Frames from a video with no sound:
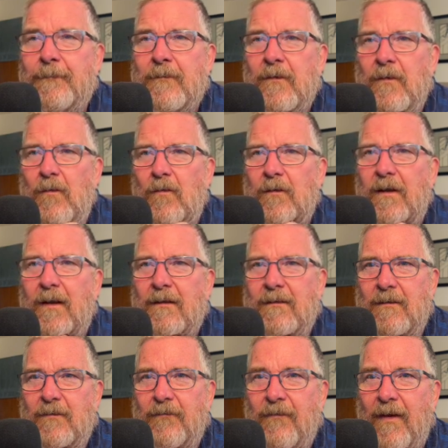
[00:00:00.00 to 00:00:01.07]
you're looking at
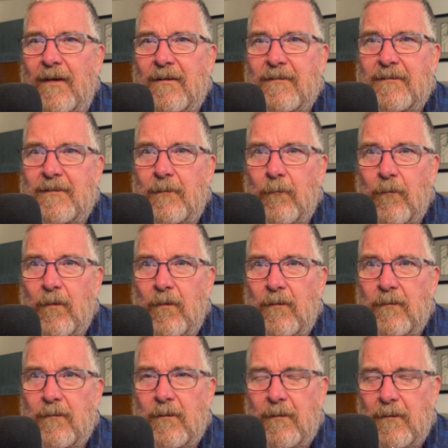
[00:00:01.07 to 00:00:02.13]
this fantasy
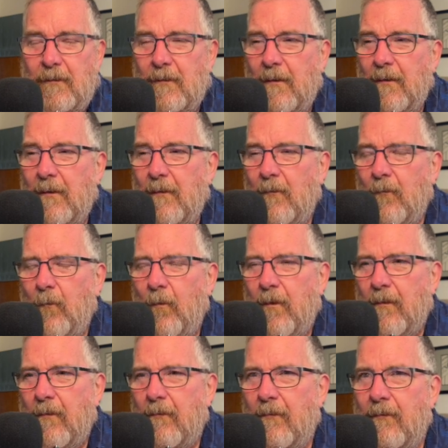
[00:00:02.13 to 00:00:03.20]
world
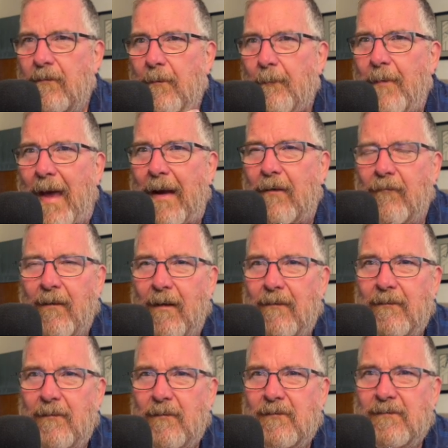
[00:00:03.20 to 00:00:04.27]
where the
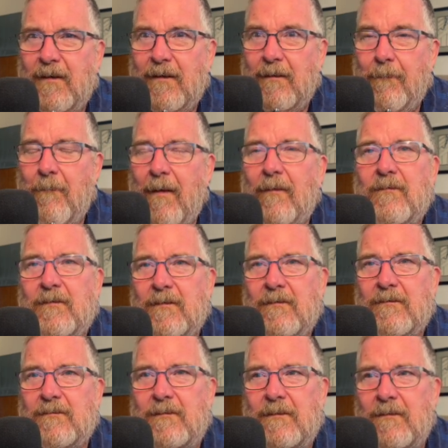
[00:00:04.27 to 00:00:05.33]
background looks like
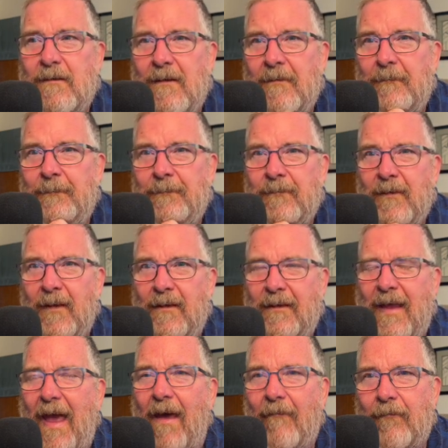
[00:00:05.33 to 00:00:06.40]
mountains and
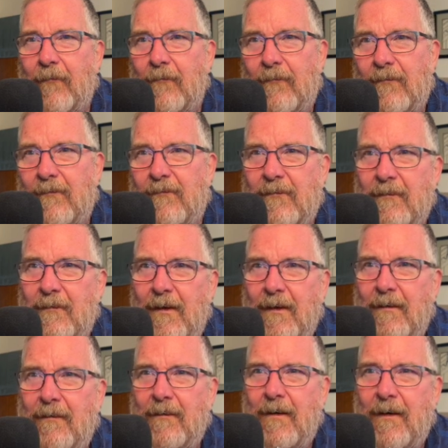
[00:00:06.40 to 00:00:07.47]
caverns
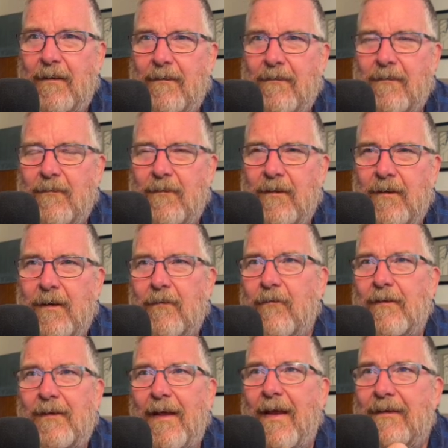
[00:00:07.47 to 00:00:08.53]
and
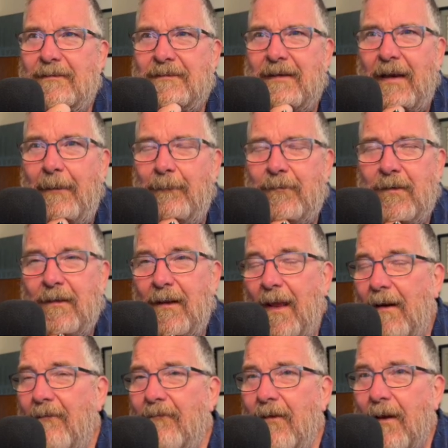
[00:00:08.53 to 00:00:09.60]
eerie landscapes, and a
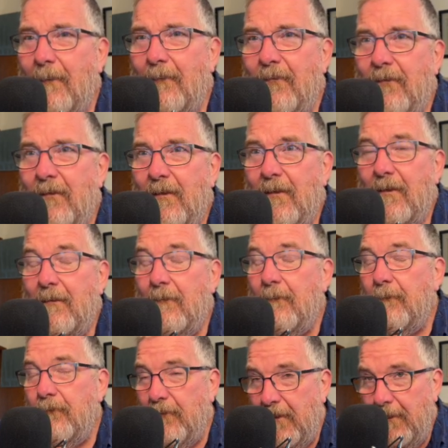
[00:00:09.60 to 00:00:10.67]
lot of times,
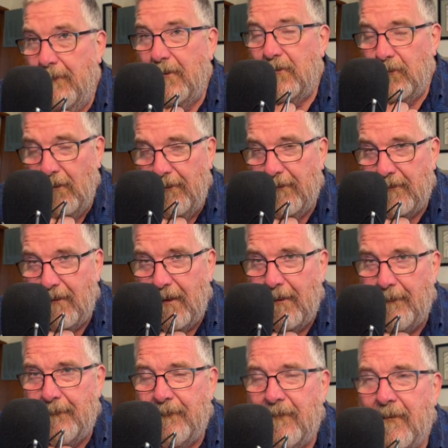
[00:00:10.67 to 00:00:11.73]
pretty much all the
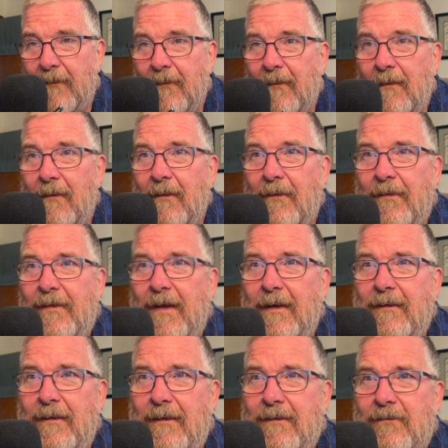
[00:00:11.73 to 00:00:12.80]
time,
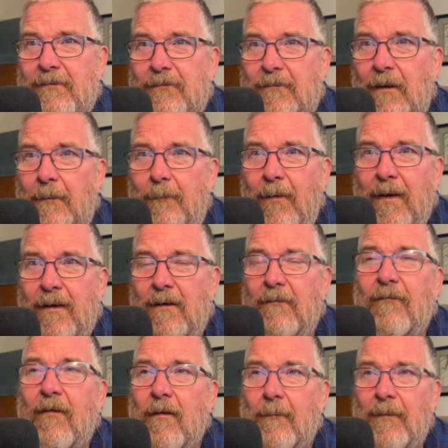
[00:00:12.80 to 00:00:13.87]
that is done by an
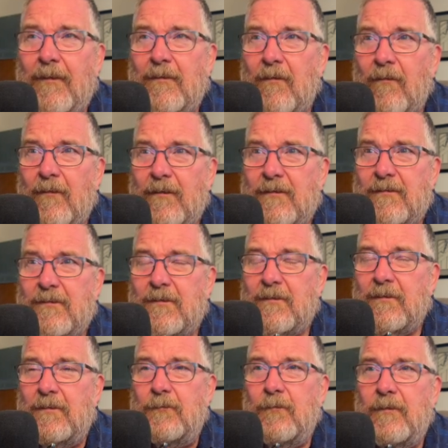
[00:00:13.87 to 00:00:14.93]
environment artist.
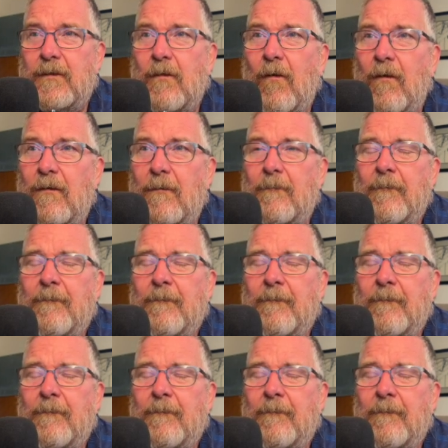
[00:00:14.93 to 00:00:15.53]
That's what they call them.